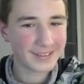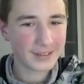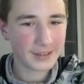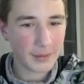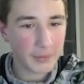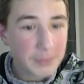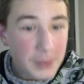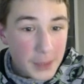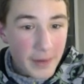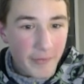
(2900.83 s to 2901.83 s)
Okay, wait,
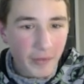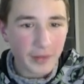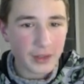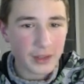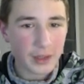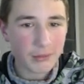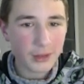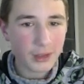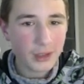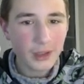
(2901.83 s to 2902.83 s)
bishop a5, does that
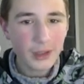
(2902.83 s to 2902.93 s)
work?